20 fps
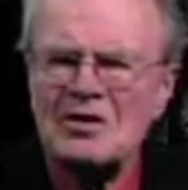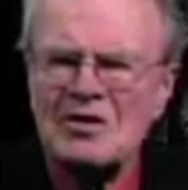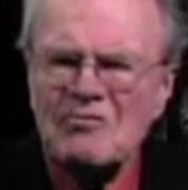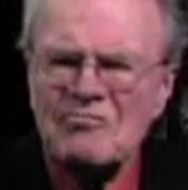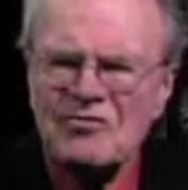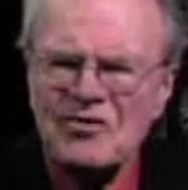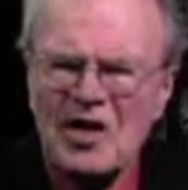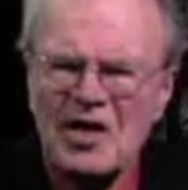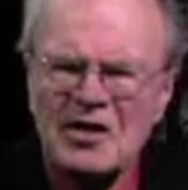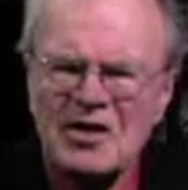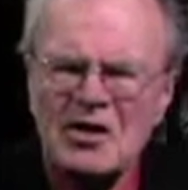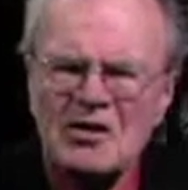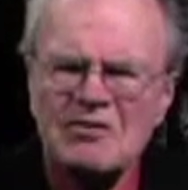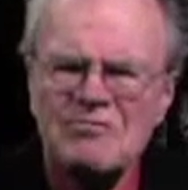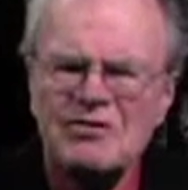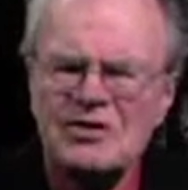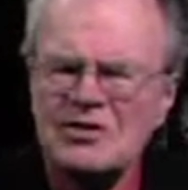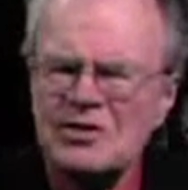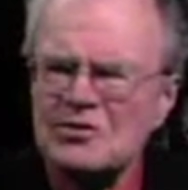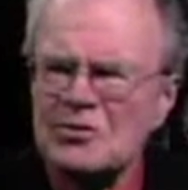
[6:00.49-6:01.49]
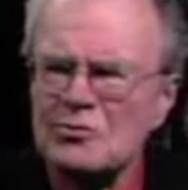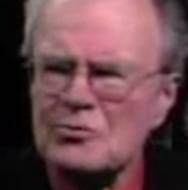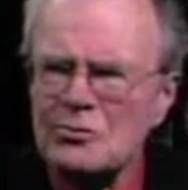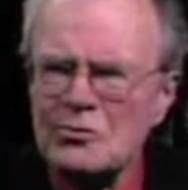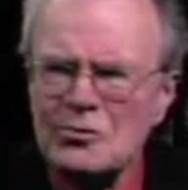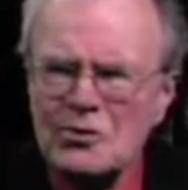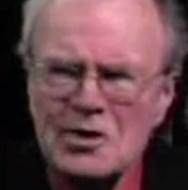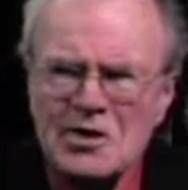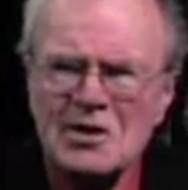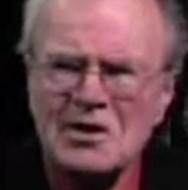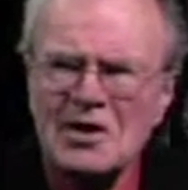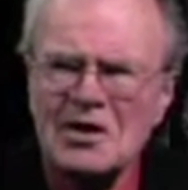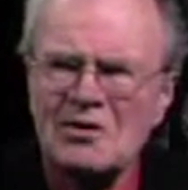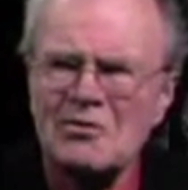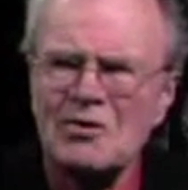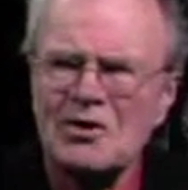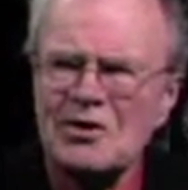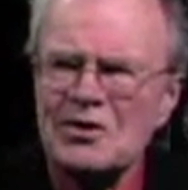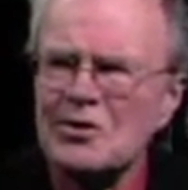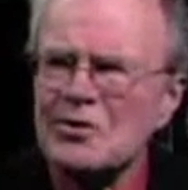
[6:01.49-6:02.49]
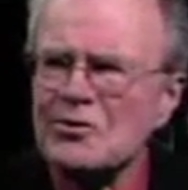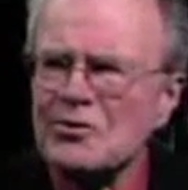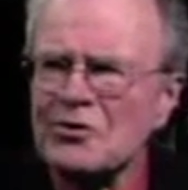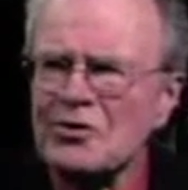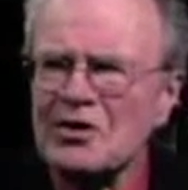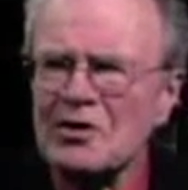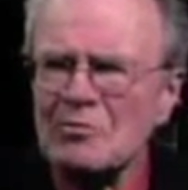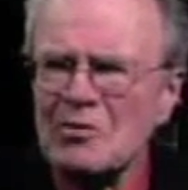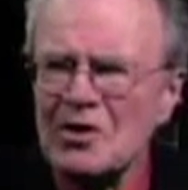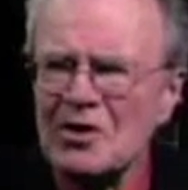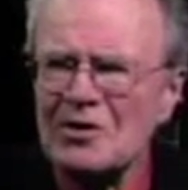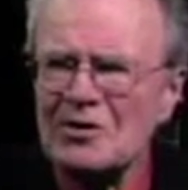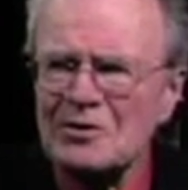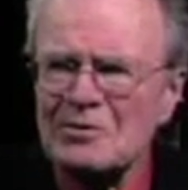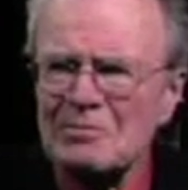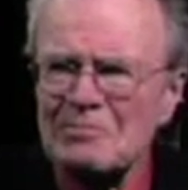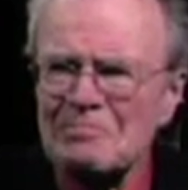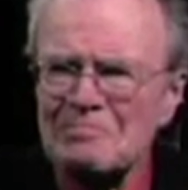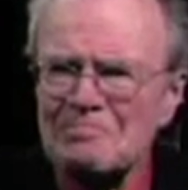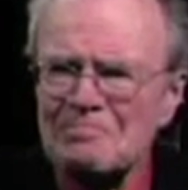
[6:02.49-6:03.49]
and find out if this is really what your dream is.